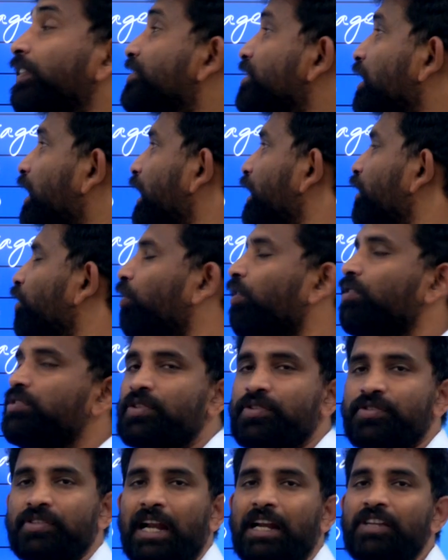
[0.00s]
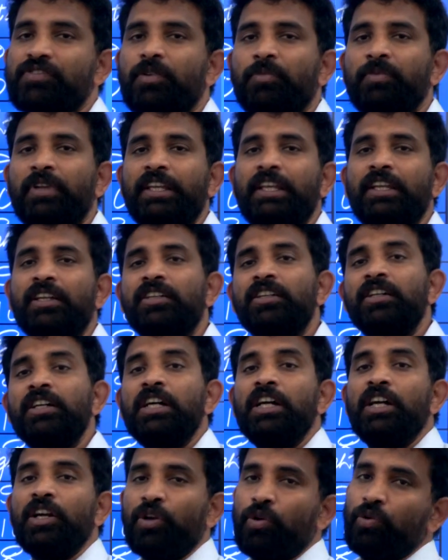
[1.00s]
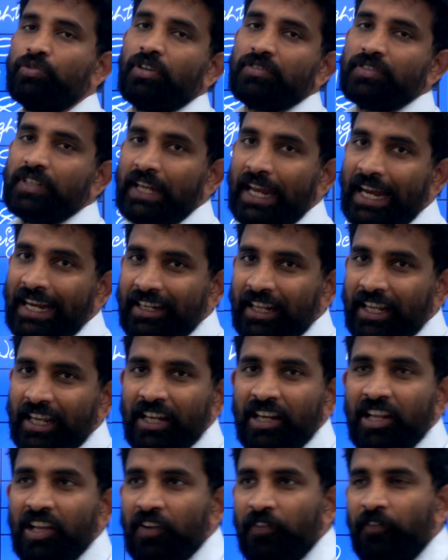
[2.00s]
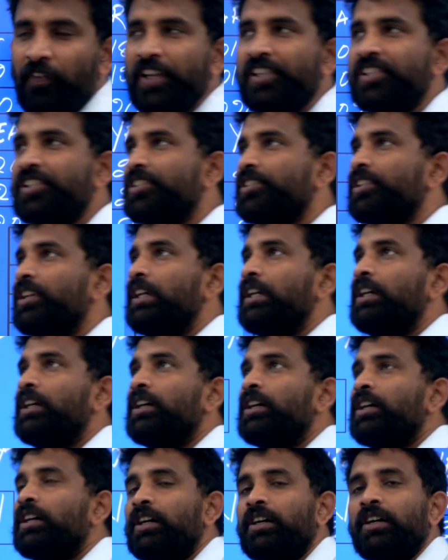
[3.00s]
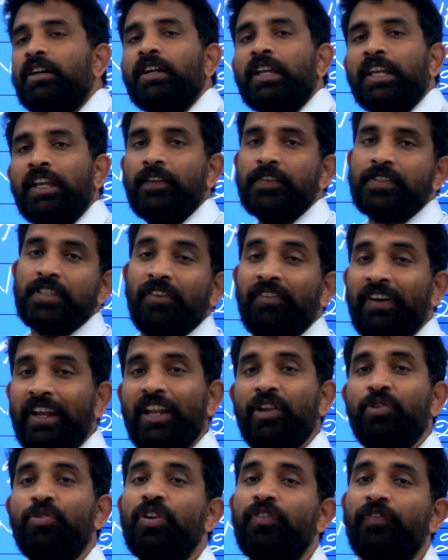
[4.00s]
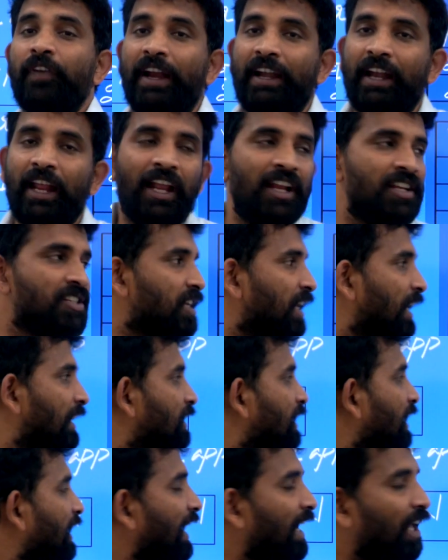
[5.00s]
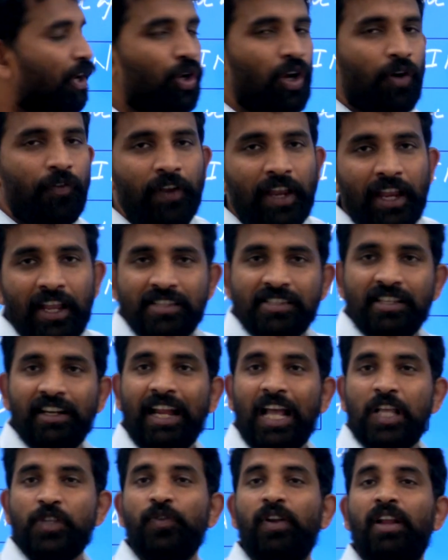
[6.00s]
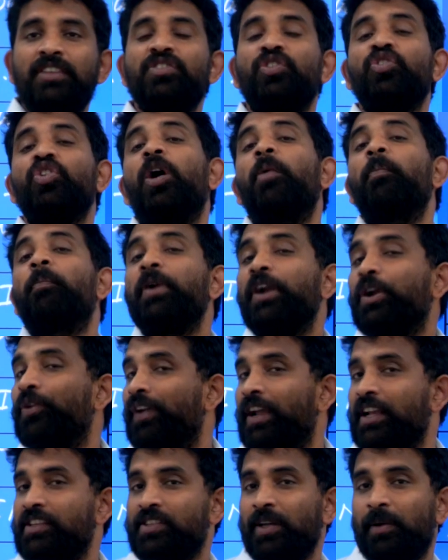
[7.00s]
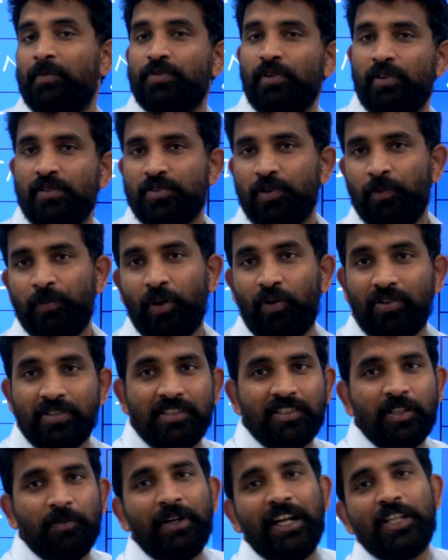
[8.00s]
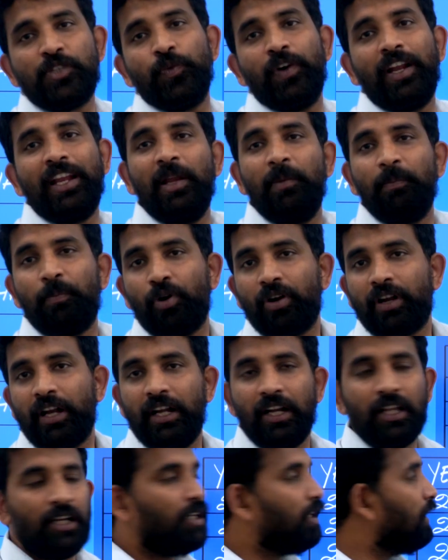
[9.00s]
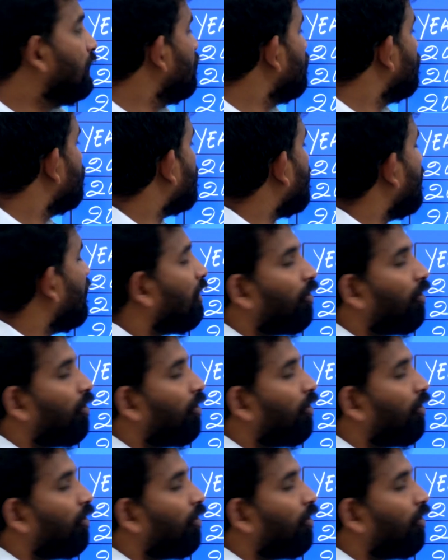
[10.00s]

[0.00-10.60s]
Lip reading: which again also starts from the year 2018, which gives a very good weightage in the area of ESET as well as the competitive exams also, because the subject is very important. Okay,